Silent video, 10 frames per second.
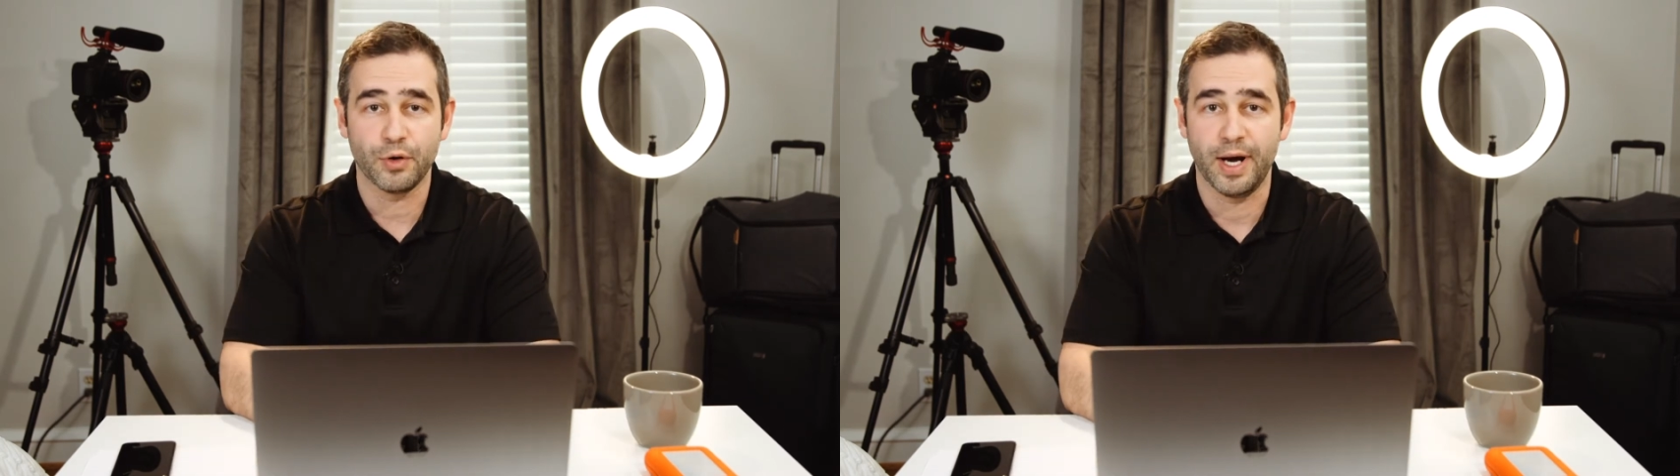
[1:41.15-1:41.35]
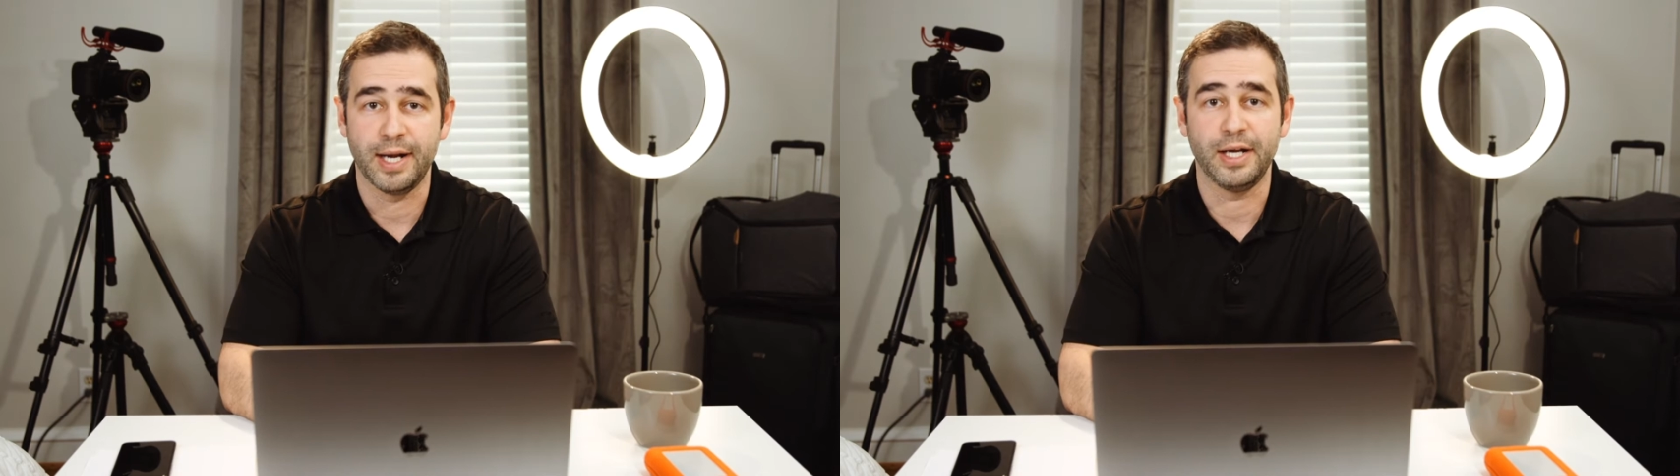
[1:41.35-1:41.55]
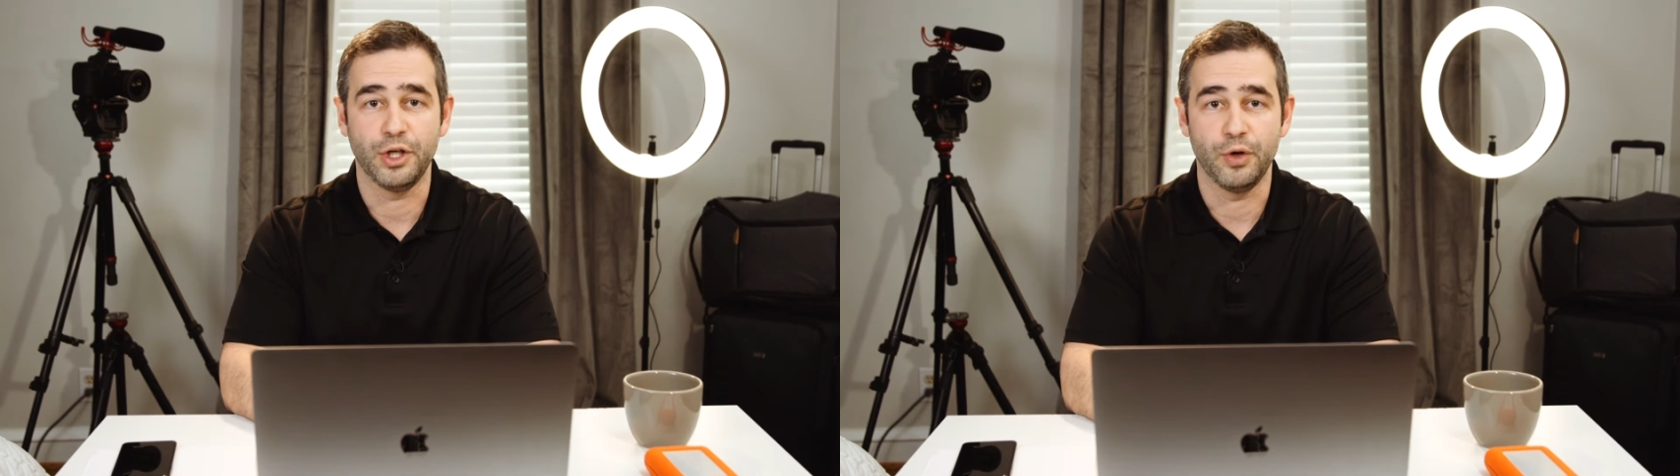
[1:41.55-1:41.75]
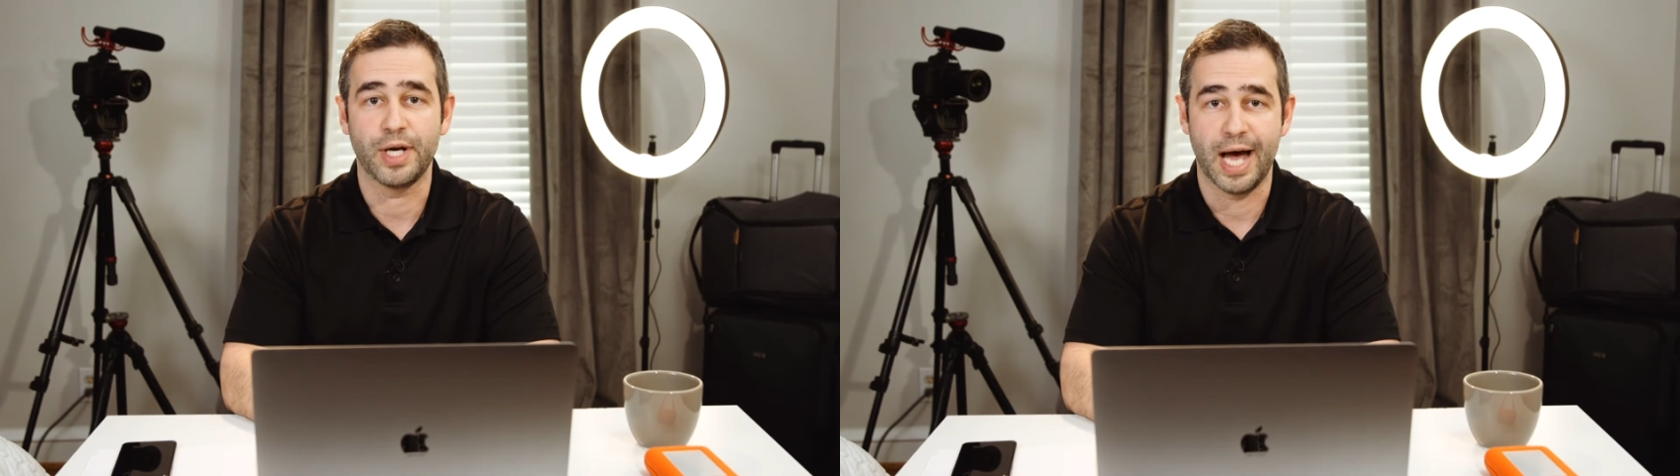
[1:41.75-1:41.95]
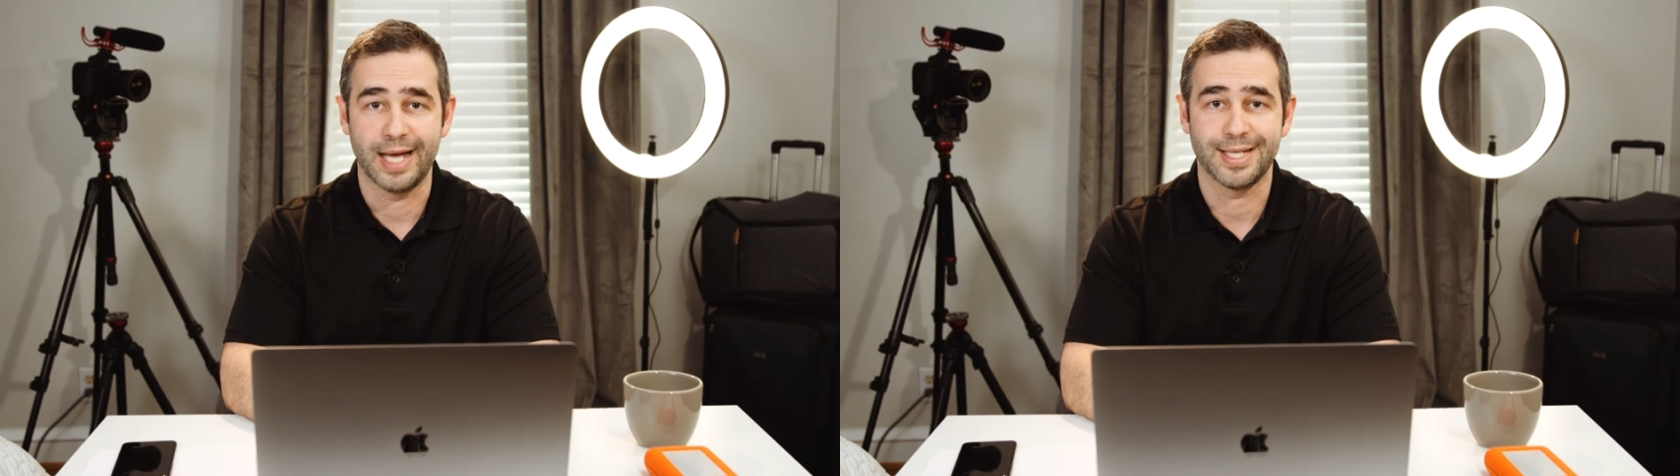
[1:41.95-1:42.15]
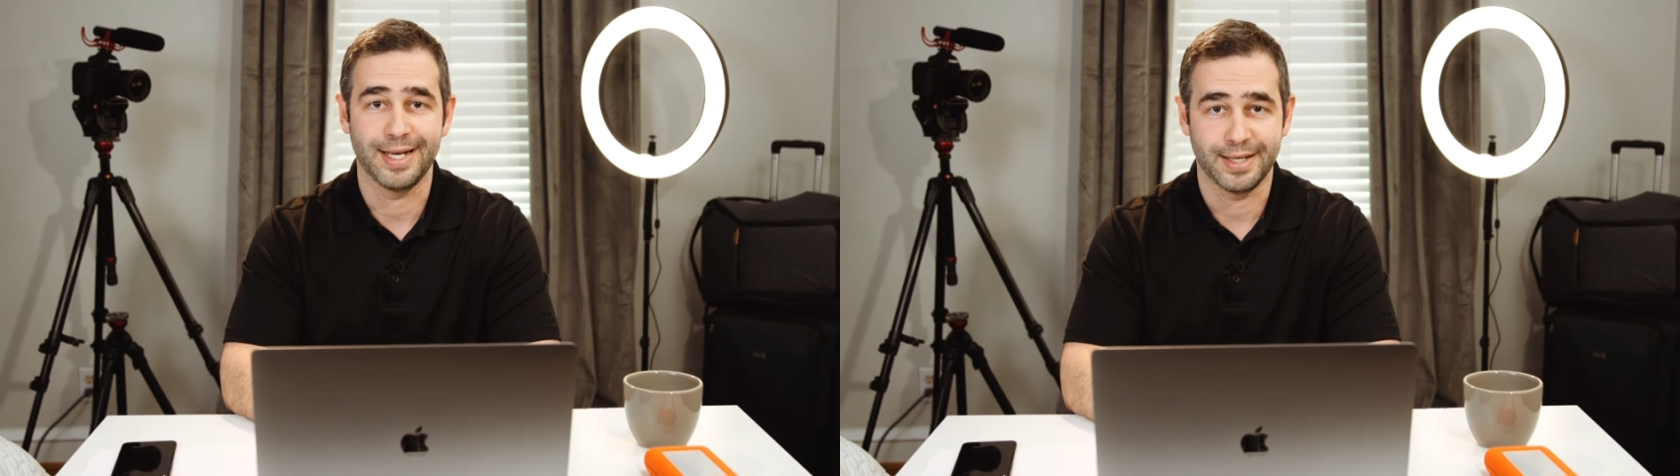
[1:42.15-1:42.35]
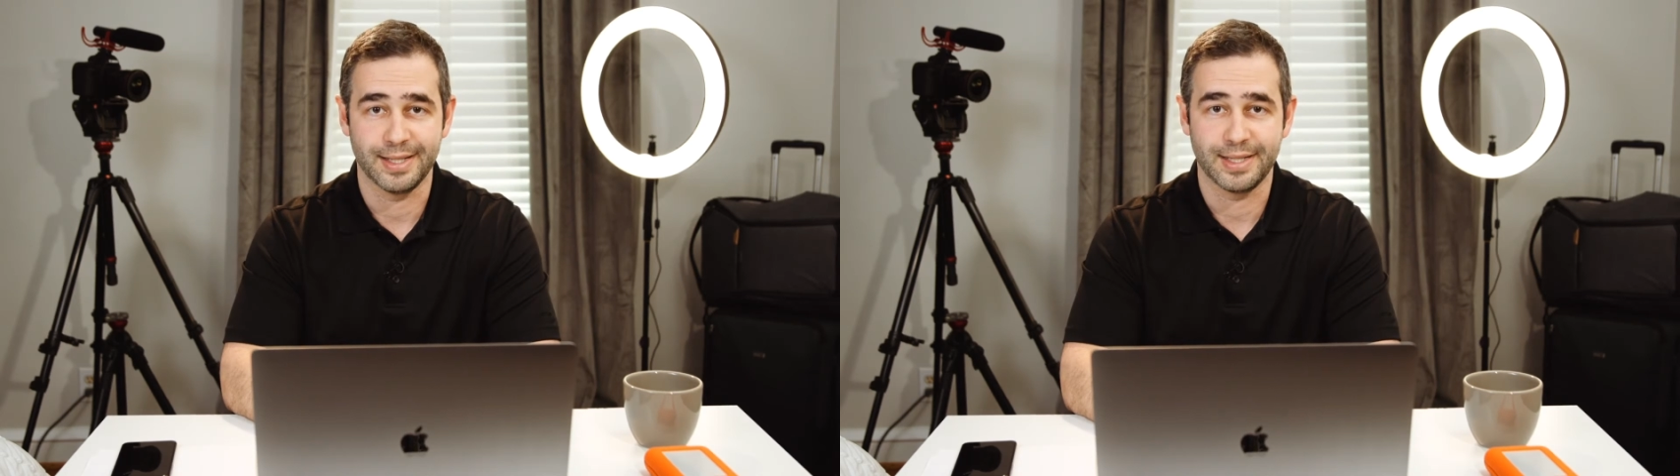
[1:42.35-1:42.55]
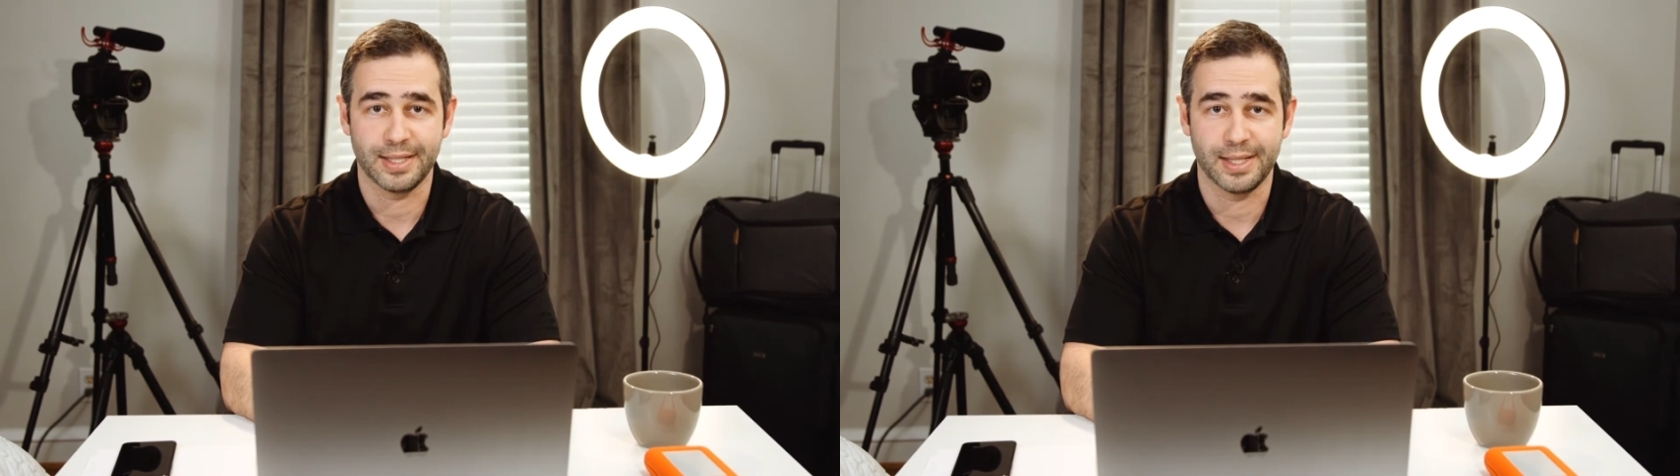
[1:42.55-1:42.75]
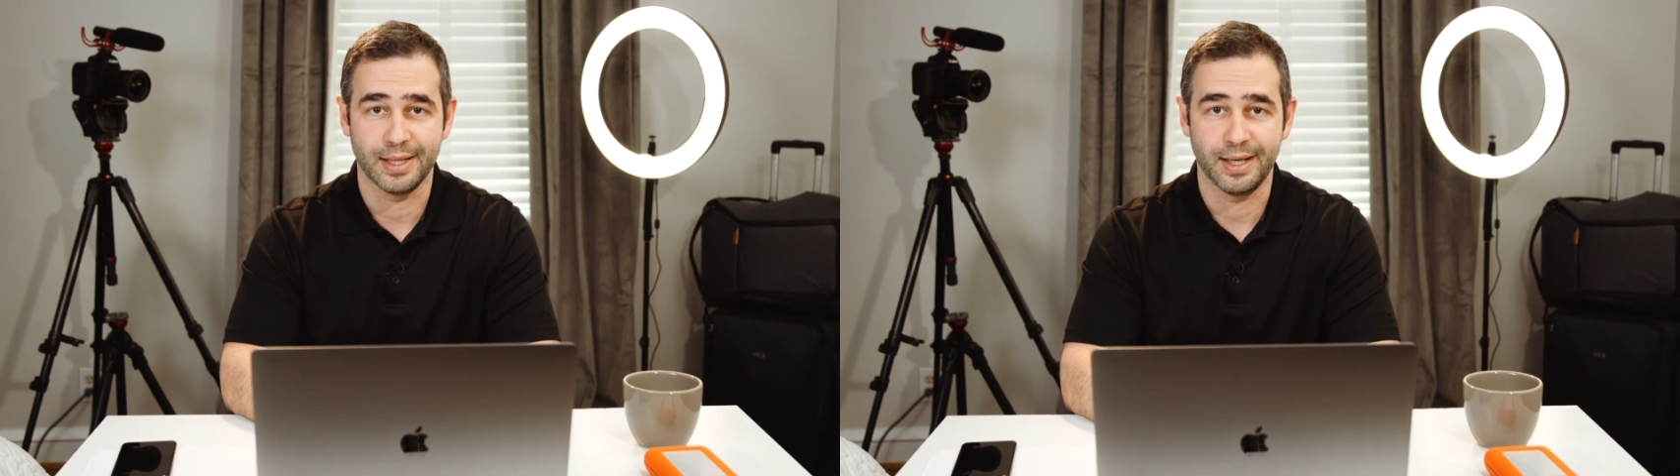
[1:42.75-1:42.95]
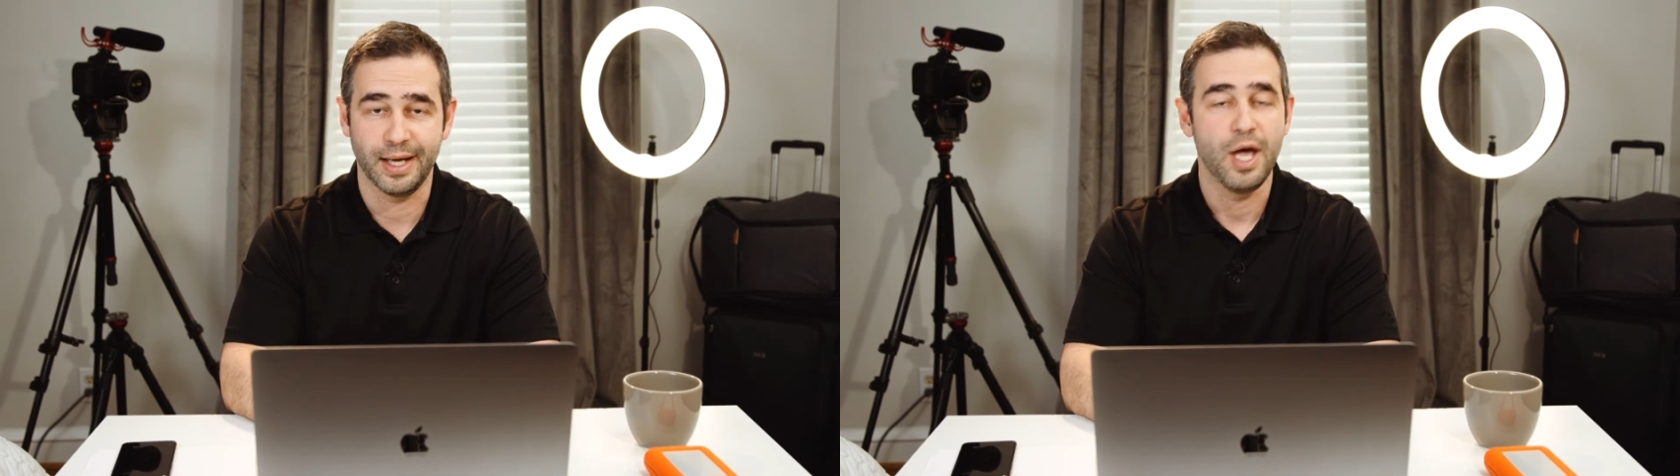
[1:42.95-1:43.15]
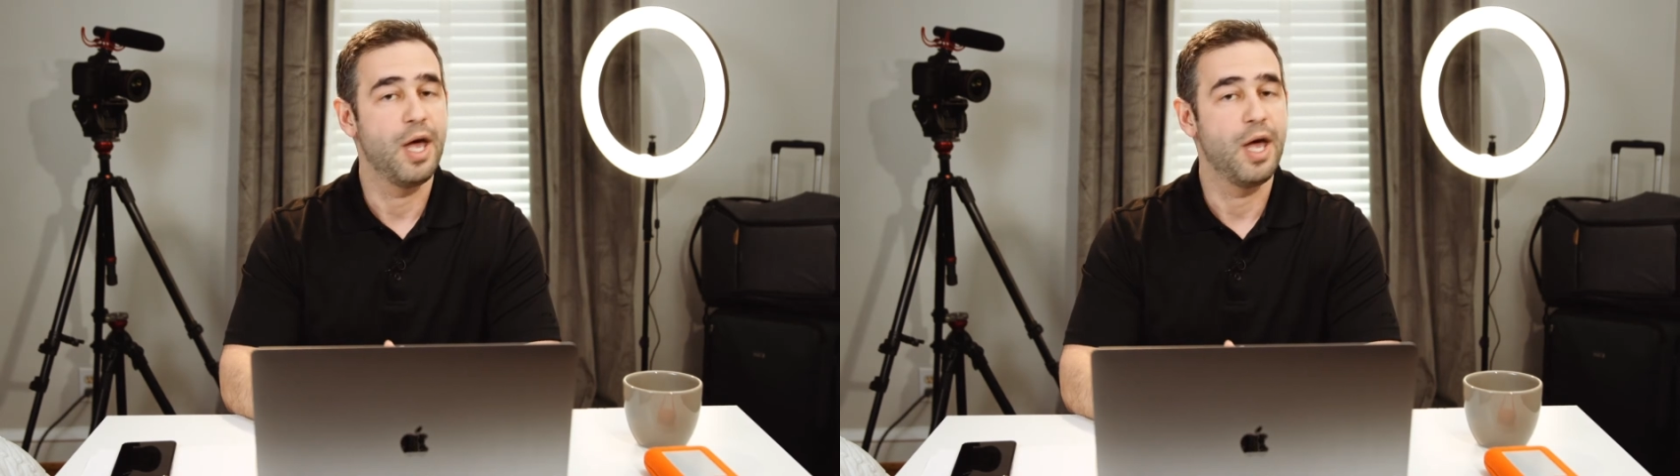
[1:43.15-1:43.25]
creating new content consistently.